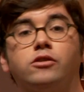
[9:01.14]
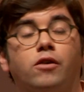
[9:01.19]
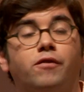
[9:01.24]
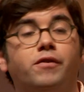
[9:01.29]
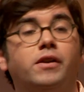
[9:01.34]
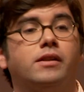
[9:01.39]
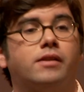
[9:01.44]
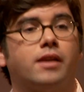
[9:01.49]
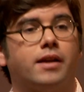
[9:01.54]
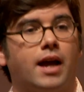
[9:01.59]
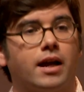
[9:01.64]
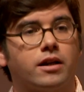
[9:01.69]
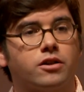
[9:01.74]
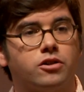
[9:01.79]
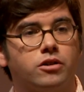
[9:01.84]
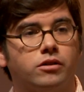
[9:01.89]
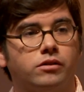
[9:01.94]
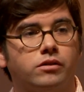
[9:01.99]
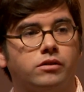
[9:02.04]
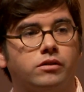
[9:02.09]
kinds of
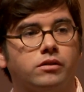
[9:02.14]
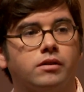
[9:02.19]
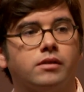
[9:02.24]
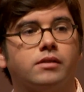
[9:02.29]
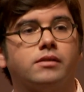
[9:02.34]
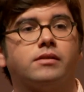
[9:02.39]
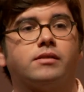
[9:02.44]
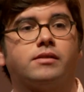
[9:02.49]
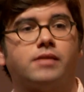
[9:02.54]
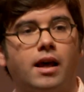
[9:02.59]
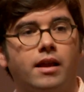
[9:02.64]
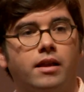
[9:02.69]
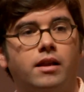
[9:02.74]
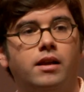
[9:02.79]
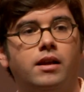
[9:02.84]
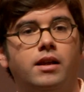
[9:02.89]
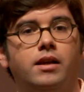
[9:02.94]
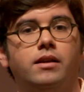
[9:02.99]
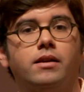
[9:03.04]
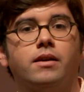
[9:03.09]
interactions
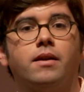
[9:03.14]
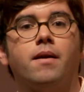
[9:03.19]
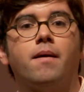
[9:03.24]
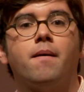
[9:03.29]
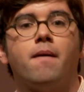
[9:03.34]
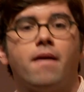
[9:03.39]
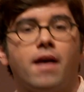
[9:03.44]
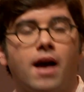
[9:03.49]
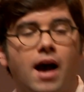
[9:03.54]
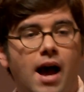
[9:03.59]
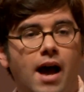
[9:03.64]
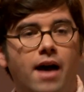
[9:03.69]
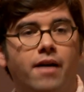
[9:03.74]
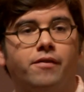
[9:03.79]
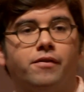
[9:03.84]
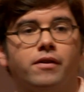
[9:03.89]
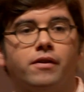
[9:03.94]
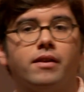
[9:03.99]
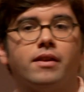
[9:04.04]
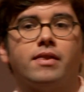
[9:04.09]
suddenly
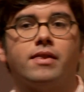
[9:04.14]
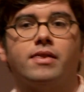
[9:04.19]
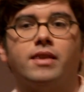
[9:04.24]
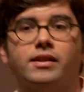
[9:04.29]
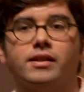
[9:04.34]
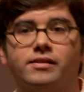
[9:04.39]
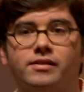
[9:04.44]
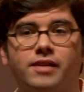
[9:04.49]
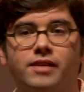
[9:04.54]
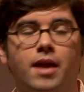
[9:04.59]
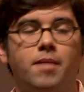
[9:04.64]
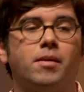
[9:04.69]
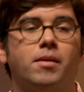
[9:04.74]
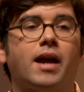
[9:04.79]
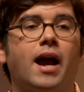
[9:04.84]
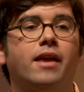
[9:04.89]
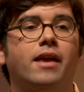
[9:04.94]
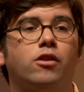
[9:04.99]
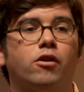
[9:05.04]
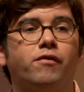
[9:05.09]
have the
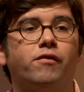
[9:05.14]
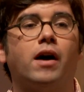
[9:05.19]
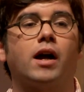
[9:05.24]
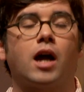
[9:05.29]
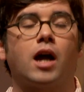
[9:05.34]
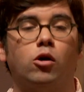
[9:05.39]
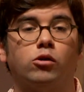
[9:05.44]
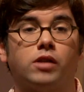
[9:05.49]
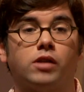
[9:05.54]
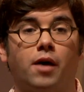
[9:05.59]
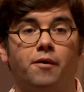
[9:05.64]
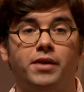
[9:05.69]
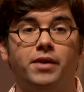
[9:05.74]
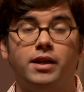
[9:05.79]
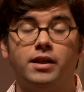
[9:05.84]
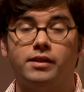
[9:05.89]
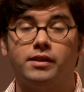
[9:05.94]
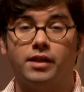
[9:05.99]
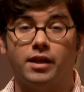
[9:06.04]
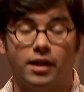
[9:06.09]
same kind of
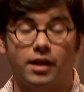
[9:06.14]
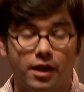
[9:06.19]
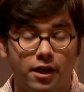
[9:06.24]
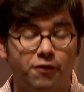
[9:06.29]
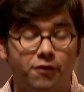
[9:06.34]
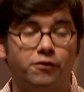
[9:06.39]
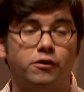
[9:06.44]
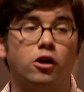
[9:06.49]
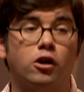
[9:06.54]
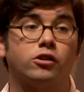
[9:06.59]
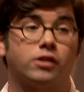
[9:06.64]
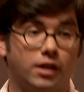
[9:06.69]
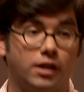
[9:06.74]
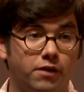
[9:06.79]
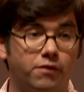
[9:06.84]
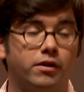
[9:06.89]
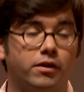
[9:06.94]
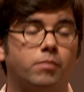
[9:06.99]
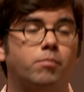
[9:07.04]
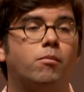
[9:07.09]
accountability, if
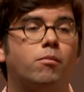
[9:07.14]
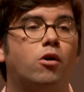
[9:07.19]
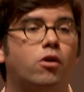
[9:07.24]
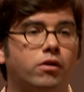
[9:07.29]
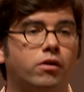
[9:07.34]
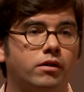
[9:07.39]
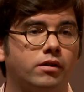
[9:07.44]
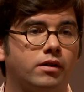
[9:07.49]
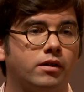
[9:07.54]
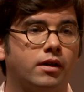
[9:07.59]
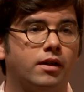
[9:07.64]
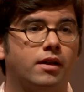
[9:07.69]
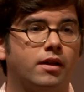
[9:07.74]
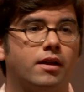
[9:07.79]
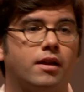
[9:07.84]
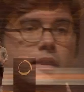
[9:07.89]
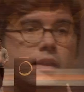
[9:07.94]
not even more,